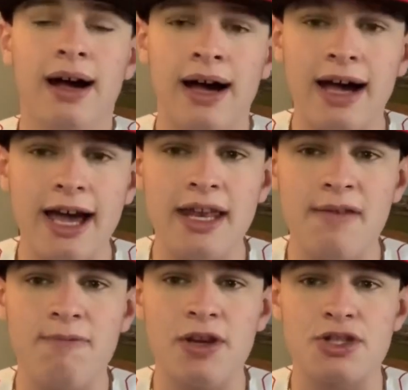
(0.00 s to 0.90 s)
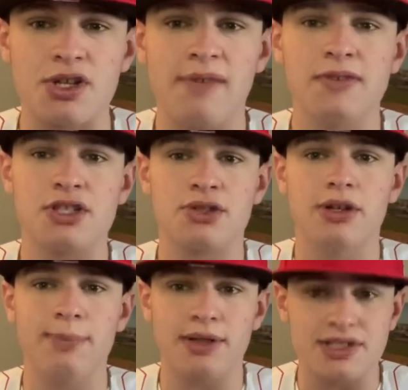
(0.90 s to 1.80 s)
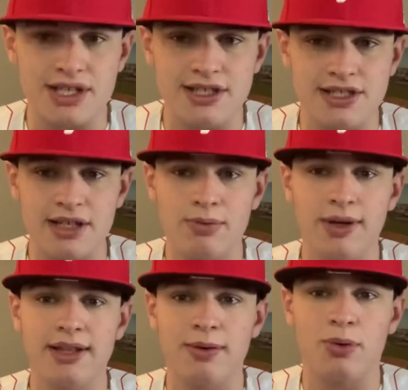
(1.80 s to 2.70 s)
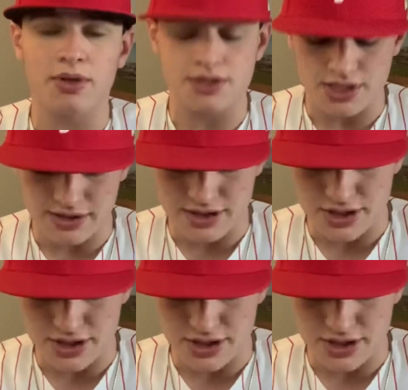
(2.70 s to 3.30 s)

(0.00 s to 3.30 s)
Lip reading: And they finish off the storybook season with a World Series